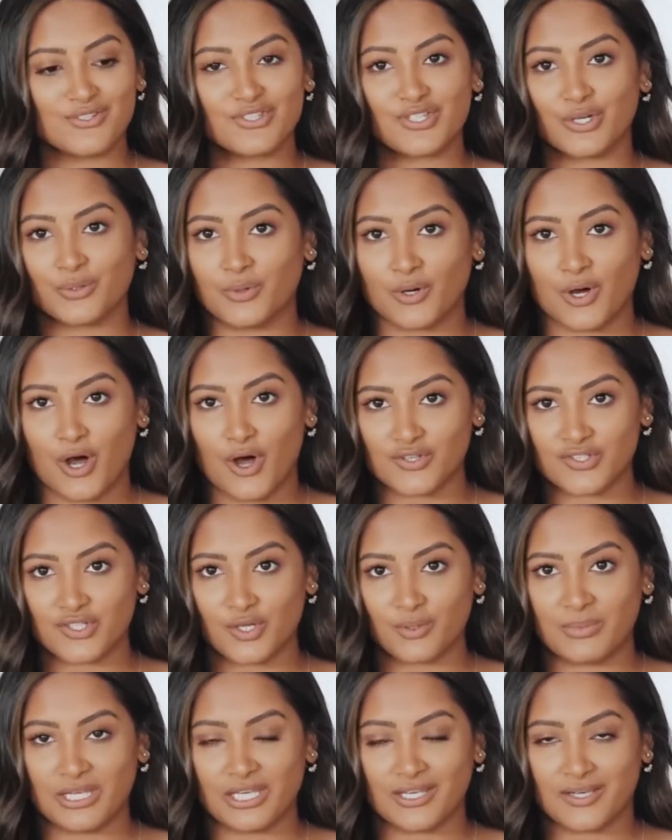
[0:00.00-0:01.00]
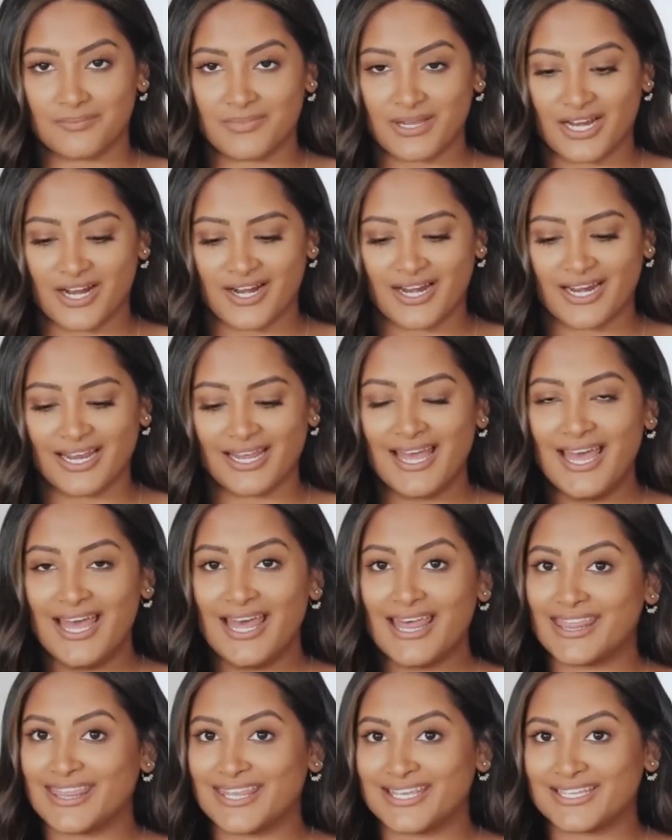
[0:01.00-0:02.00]
so we'll also be comparing
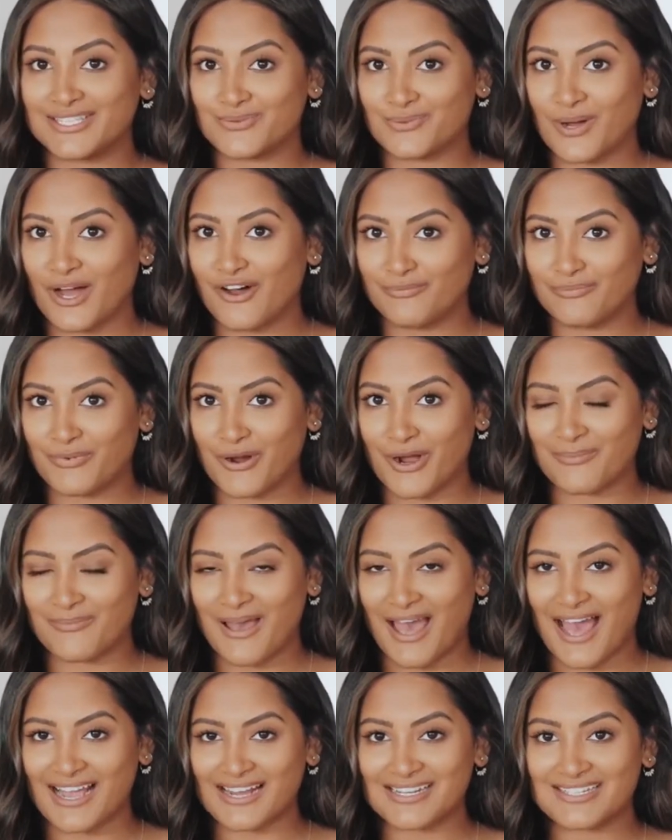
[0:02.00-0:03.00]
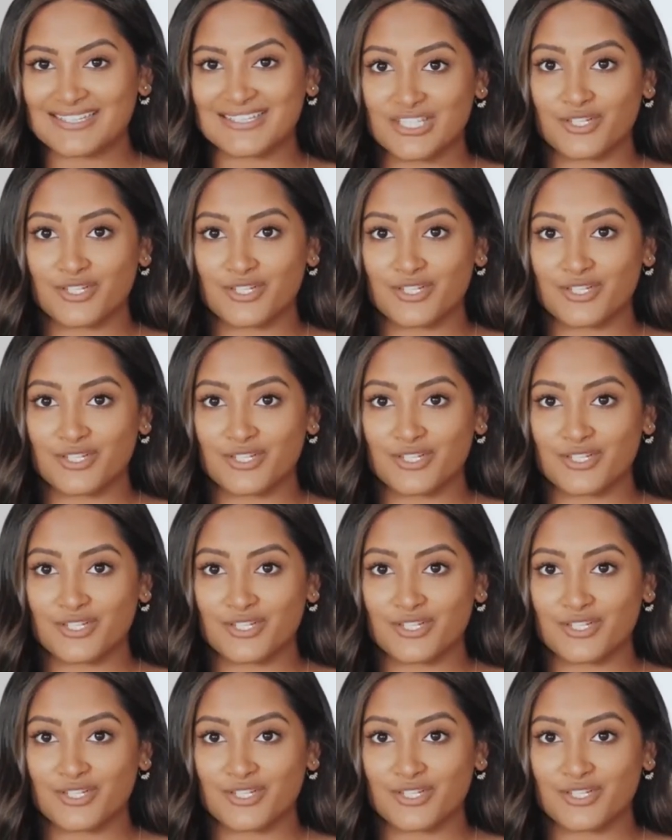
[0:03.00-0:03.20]
the 12 Pro Max